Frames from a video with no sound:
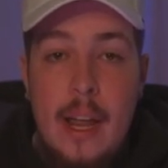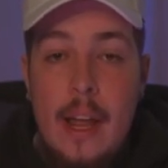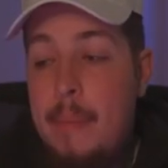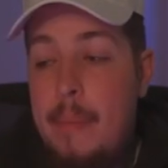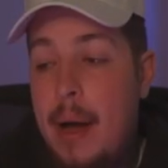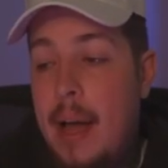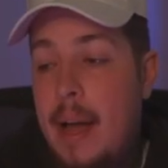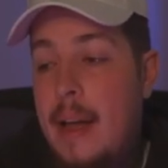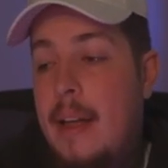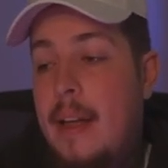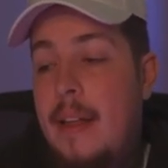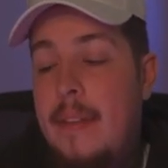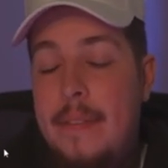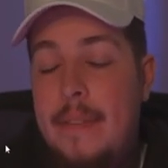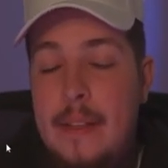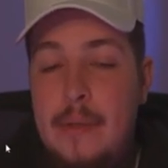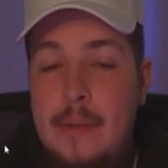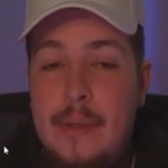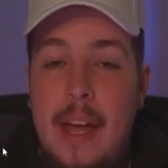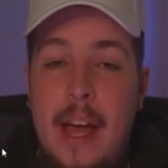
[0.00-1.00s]
But
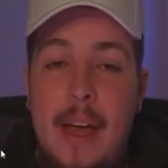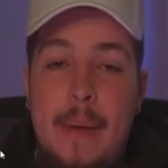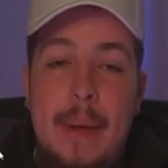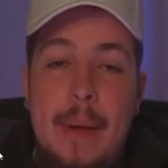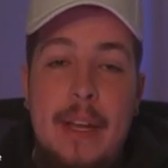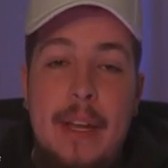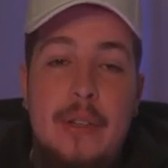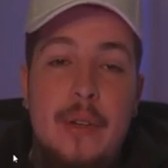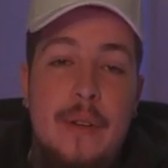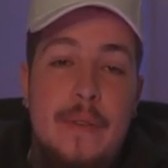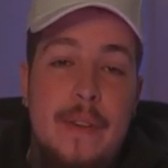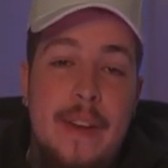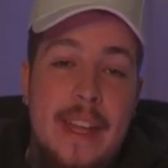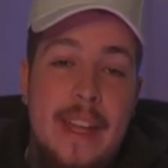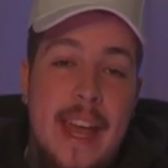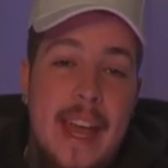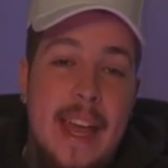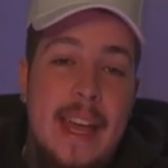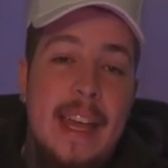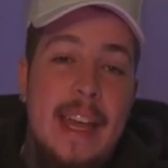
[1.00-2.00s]
this was how I made 250k
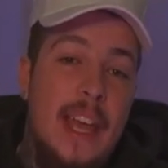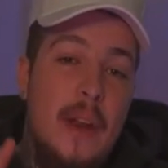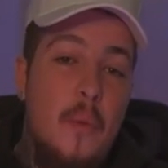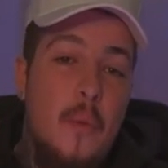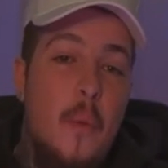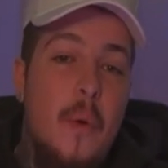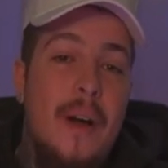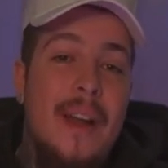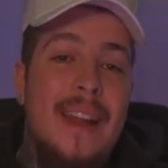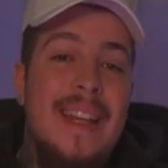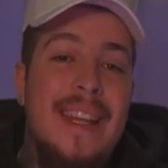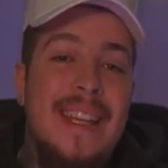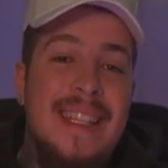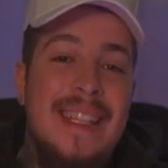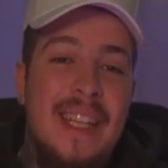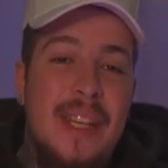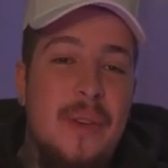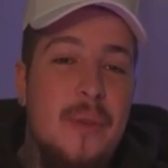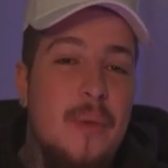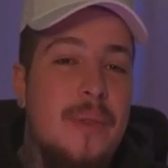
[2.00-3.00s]
in one
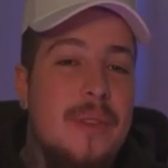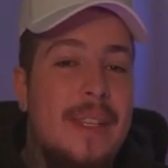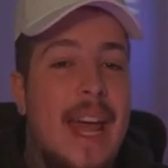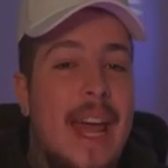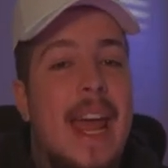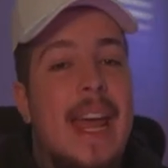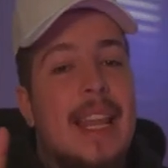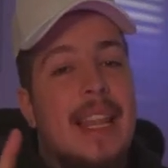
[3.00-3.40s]
single day.